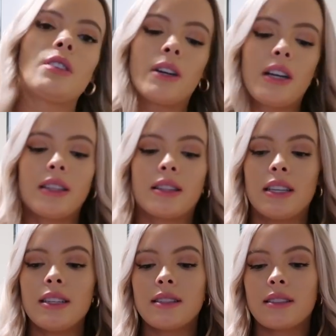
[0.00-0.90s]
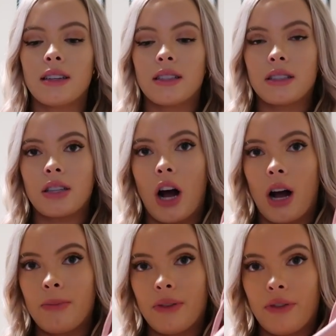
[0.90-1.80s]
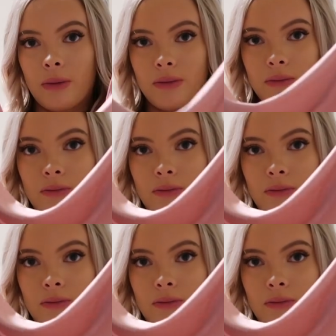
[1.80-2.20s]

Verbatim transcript: so I got this top from